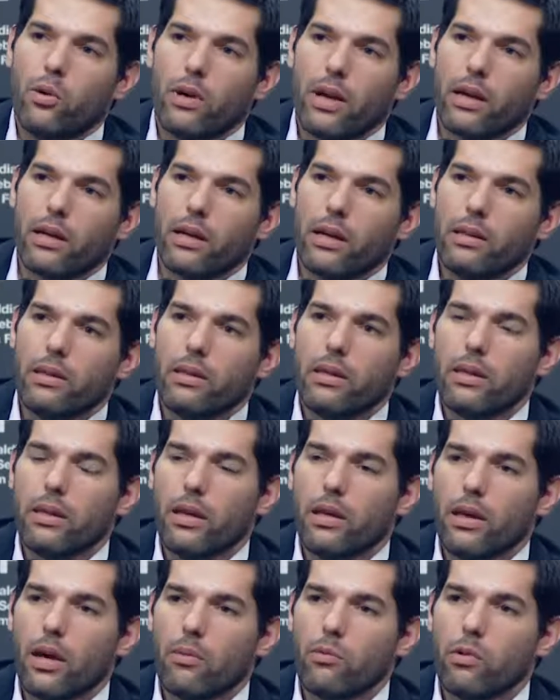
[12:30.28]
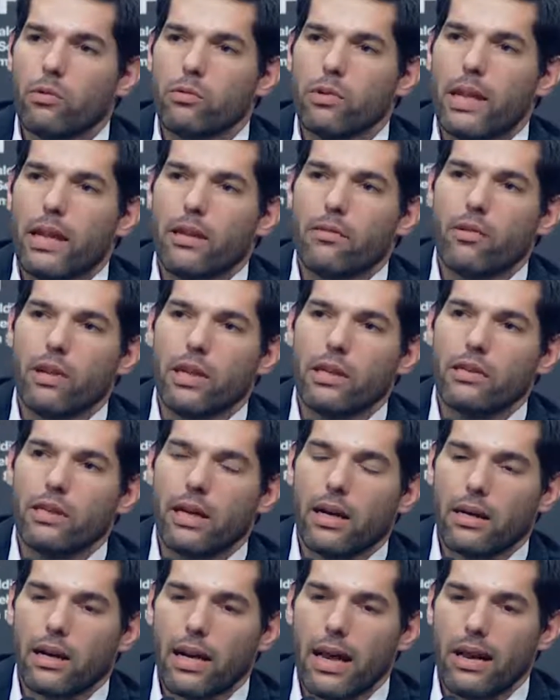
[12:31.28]
the jurisprudence that
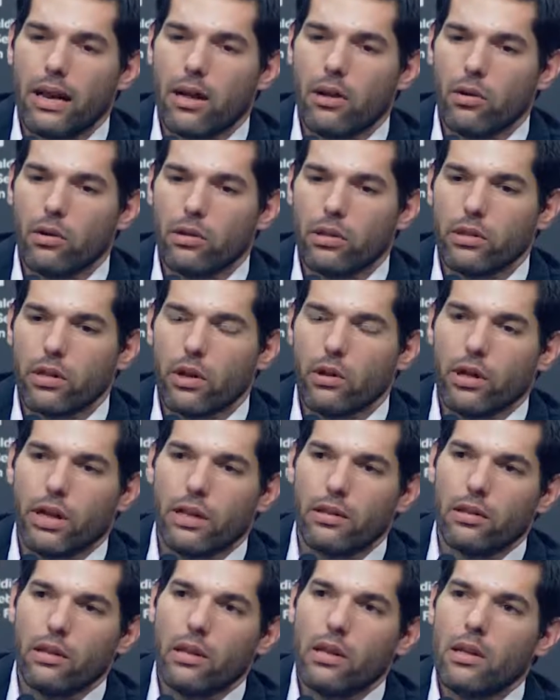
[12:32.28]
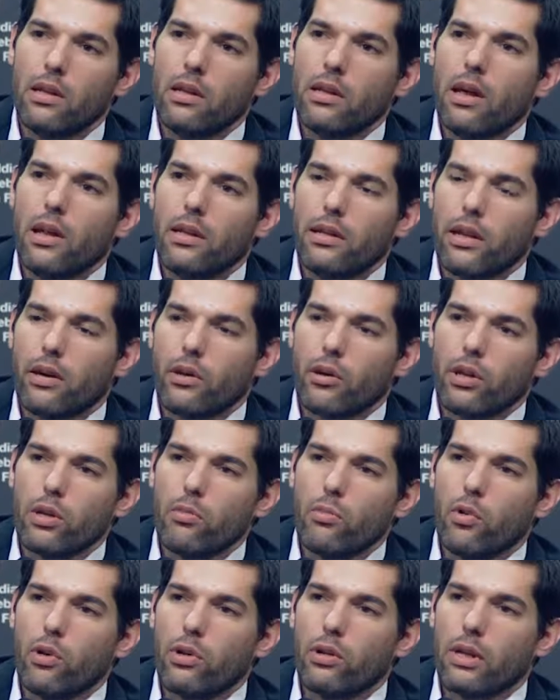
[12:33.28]
existed in Argentina and the clear difference of
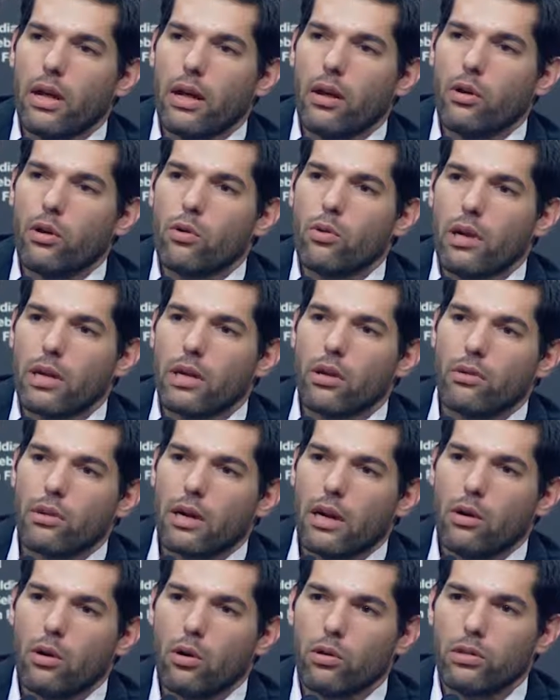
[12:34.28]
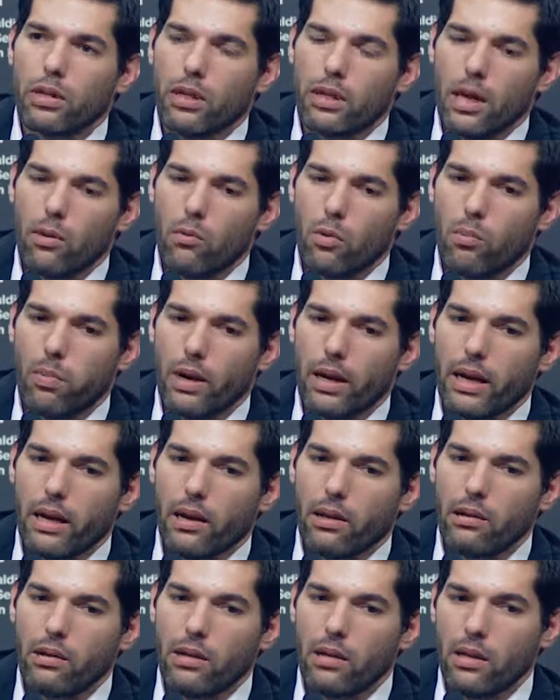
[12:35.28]
what is state terrorism and
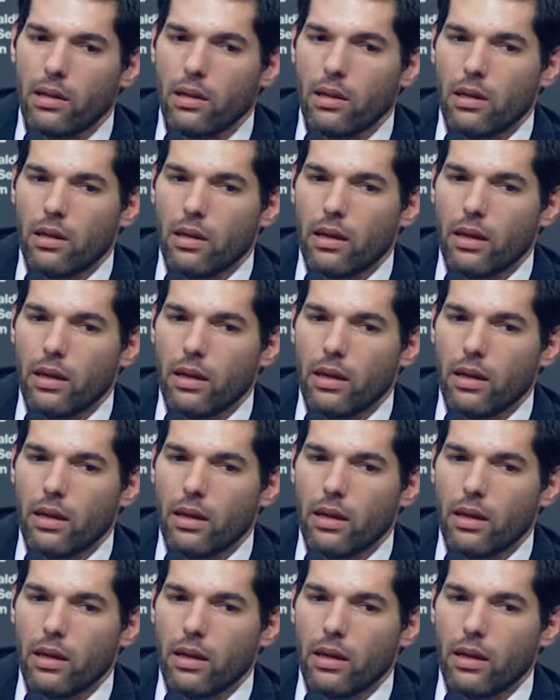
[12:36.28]
anything else.